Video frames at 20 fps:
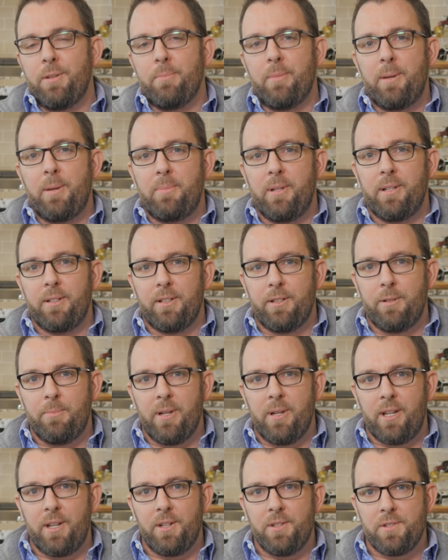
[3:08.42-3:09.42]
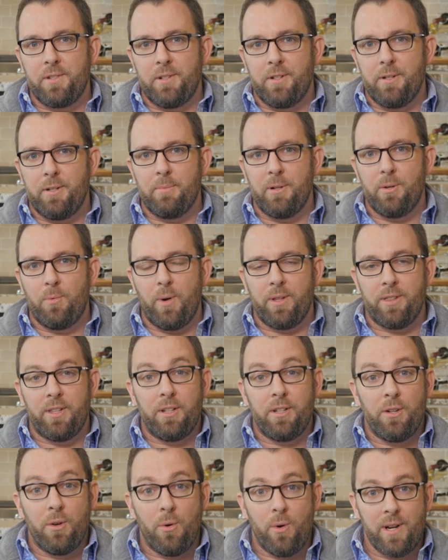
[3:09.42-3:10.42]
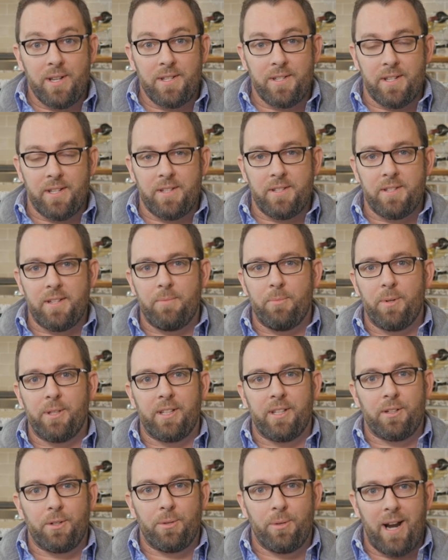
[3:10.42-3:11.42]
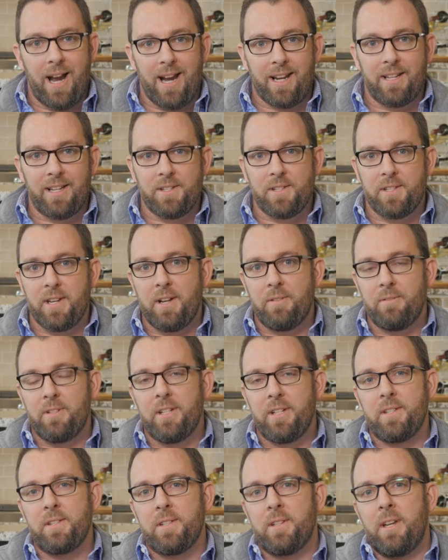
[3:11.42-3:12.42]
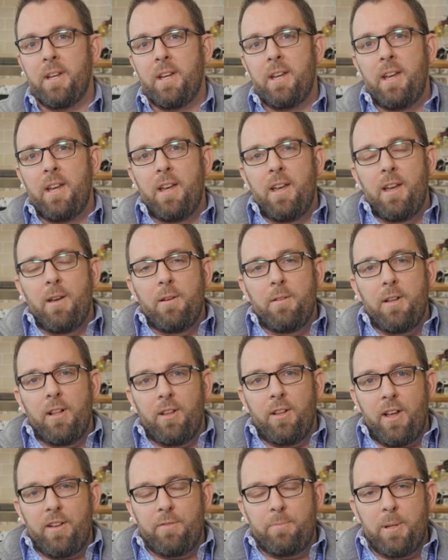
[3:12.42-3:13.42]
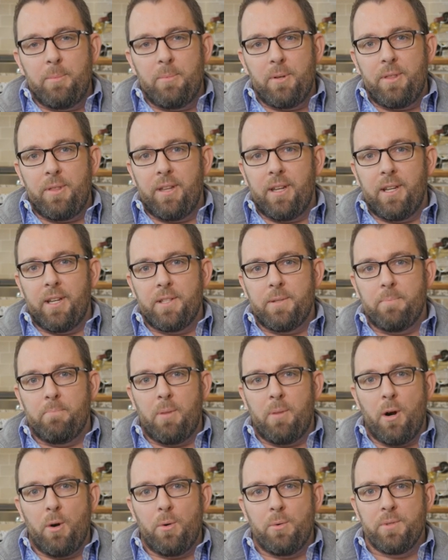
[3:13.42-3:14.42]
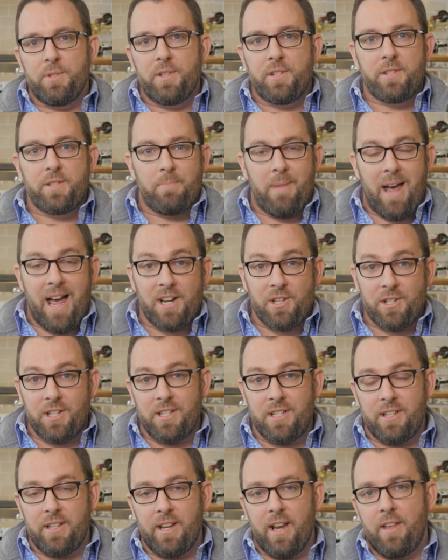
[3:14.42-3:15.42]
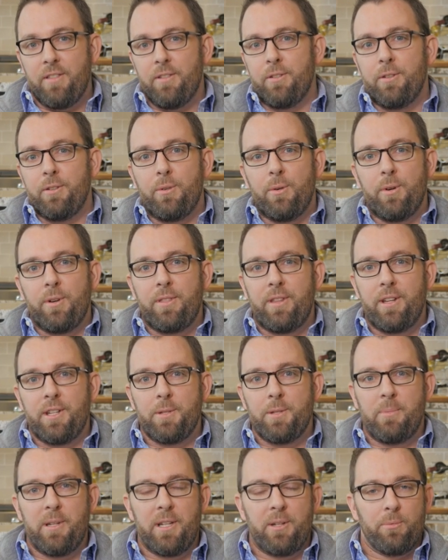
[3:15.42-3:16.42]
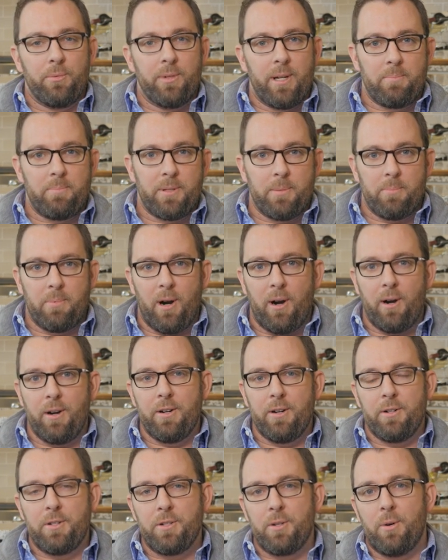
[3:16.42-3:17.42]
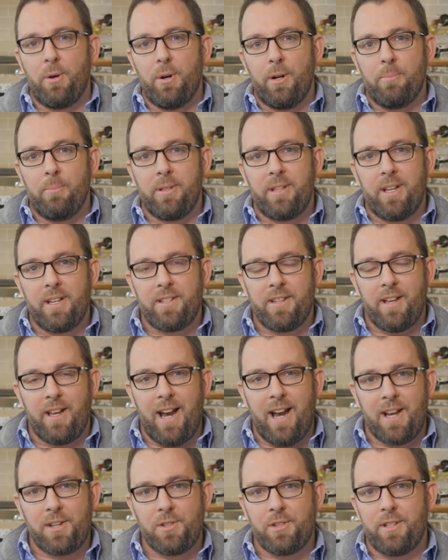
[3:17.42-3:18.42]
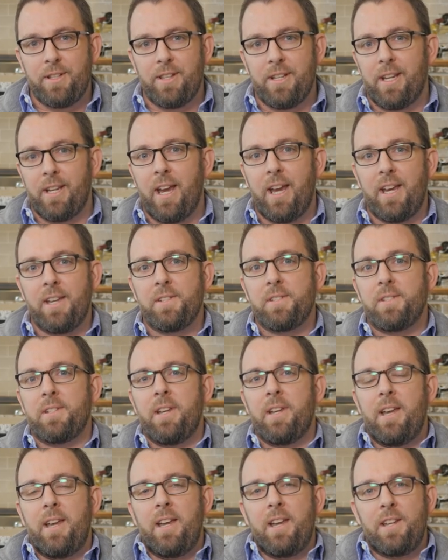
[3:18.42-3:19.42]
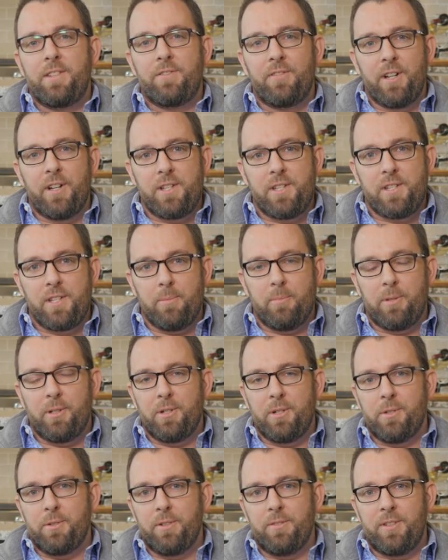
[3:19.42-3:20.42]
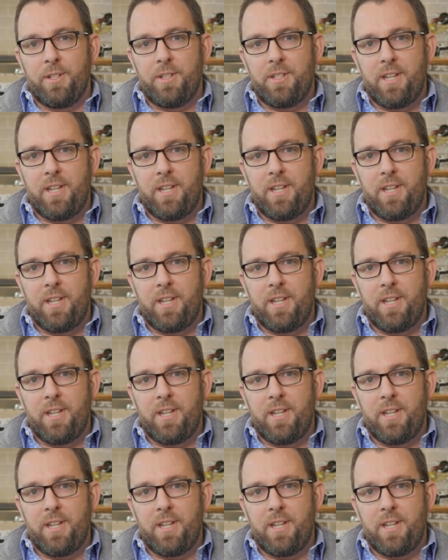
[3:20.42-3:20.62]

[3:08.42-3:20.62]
you might be a little bit concerned about what the noise is and what the cracking sound is. A lot of people think it's bones smashing together or things being ripped apart or torn, but that's not actually the case. It's very similar to if you